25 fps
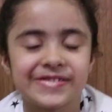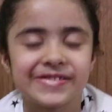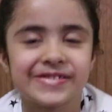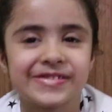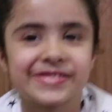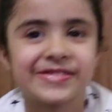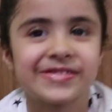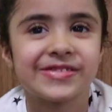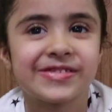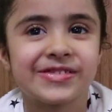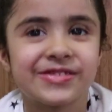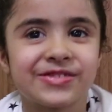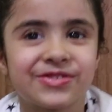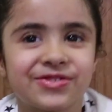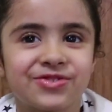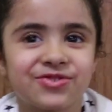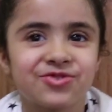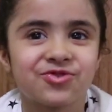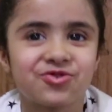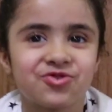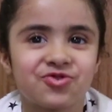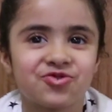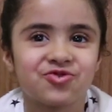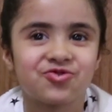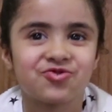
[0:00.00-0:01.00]

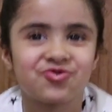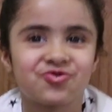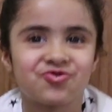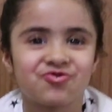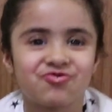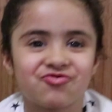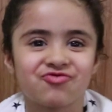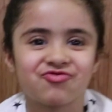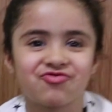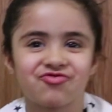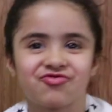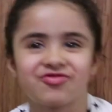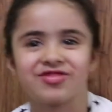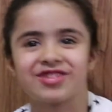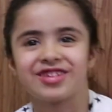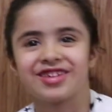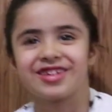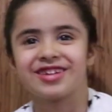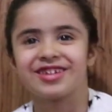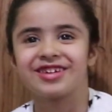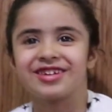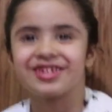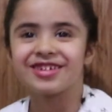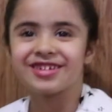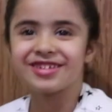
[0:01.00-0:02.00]
Rima! What's up,
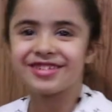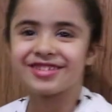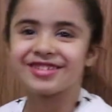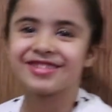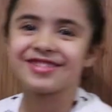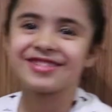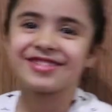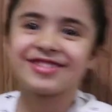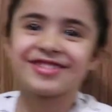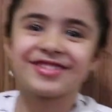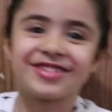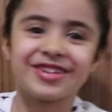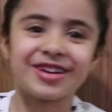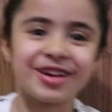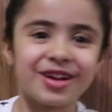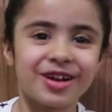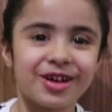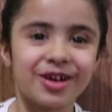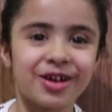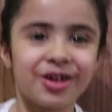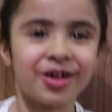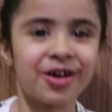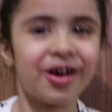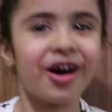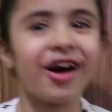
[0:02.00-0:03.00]
Rima? How you doing, girl?
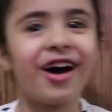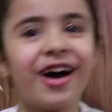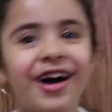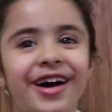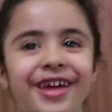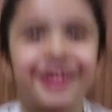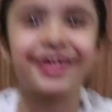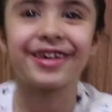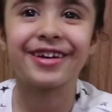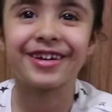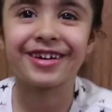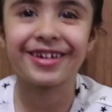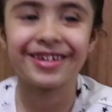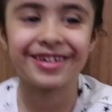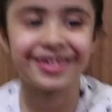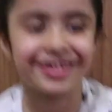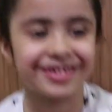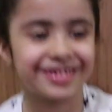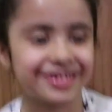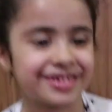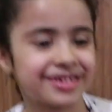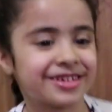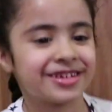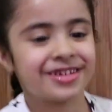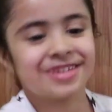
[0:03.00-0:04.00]
Good. Good.
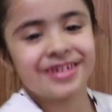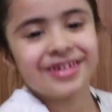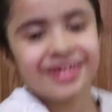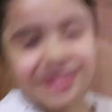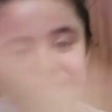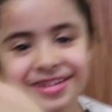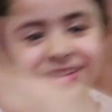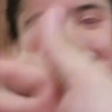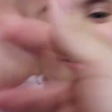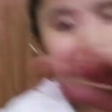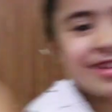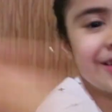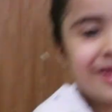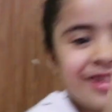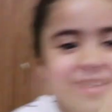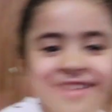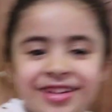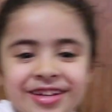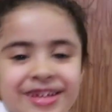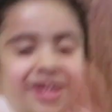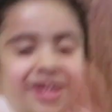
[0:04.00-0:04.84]
Hey, bump, bump, bump,